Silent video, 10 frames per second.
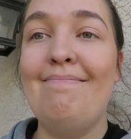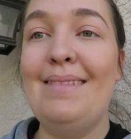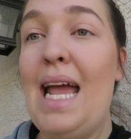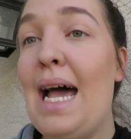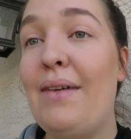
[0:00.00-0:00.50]

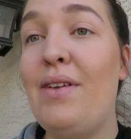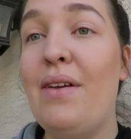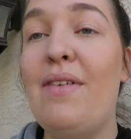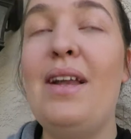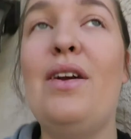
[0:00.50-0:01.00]
yeah, if you
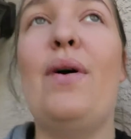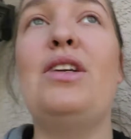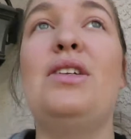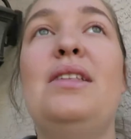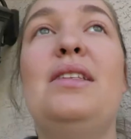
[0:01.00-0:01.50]
have any
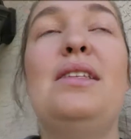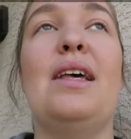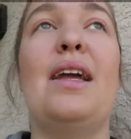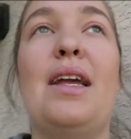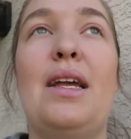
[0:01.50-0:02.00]
questions,
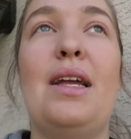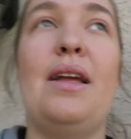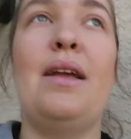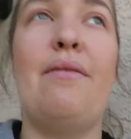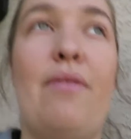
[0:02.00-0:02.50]
like
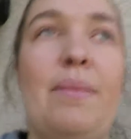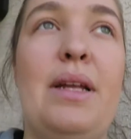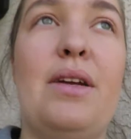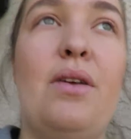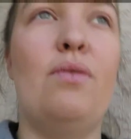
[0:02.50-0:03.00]
for
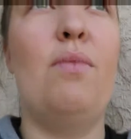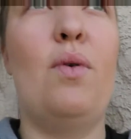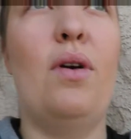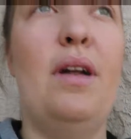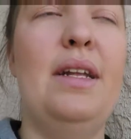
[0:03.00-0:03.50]
me to go
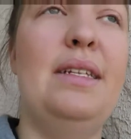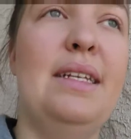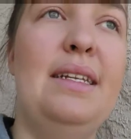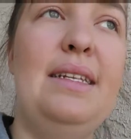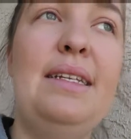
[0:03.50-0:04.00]
more
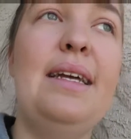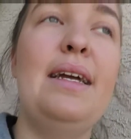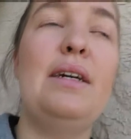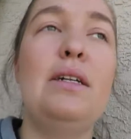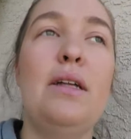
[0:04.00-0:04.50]
into
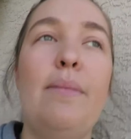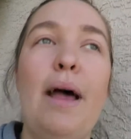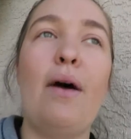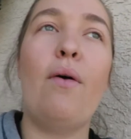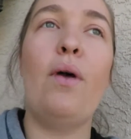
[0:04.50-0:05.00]
detail
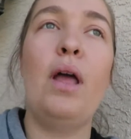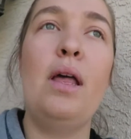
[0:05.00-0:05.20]
about